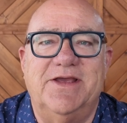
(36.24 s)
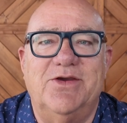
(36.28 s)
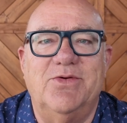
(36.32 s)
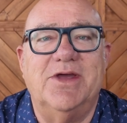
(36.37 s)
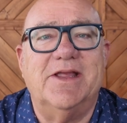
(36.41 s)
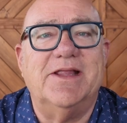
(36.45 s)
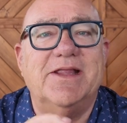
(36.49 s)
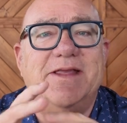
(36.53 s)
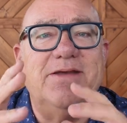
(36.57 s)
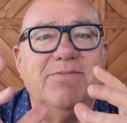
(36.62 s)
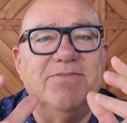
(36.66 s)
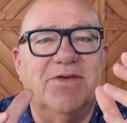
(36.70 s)

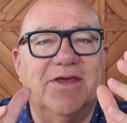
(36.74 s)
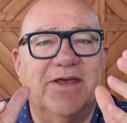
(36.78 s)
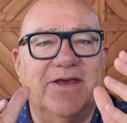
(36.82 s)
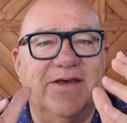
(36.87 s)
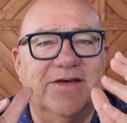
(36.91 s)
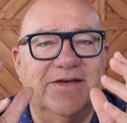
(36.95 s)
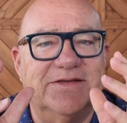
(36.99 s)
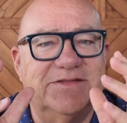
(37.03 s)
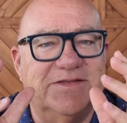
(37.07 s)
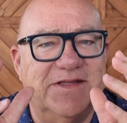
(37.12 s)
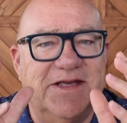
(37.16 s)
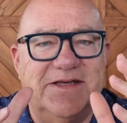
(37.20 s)
quickly
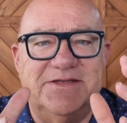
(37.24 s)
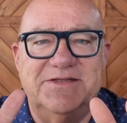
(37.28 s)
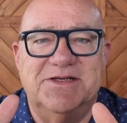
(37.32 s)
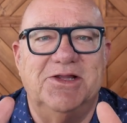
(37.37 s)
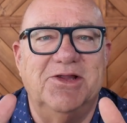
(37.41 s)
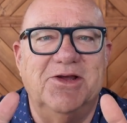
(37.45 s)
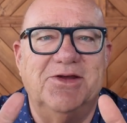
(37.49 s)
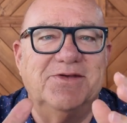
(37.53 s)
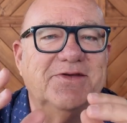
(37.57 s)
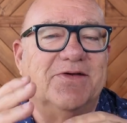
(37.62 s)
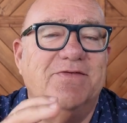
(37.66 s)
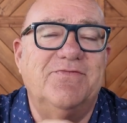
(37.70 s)
because there's a
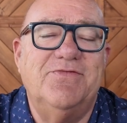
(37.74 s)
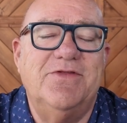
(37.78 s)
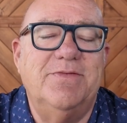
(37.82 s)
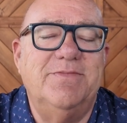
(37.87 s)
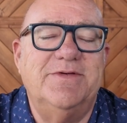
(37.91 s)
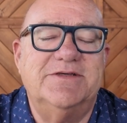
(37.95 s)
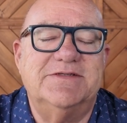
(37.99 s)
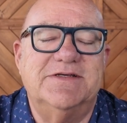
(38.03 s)
lot of them.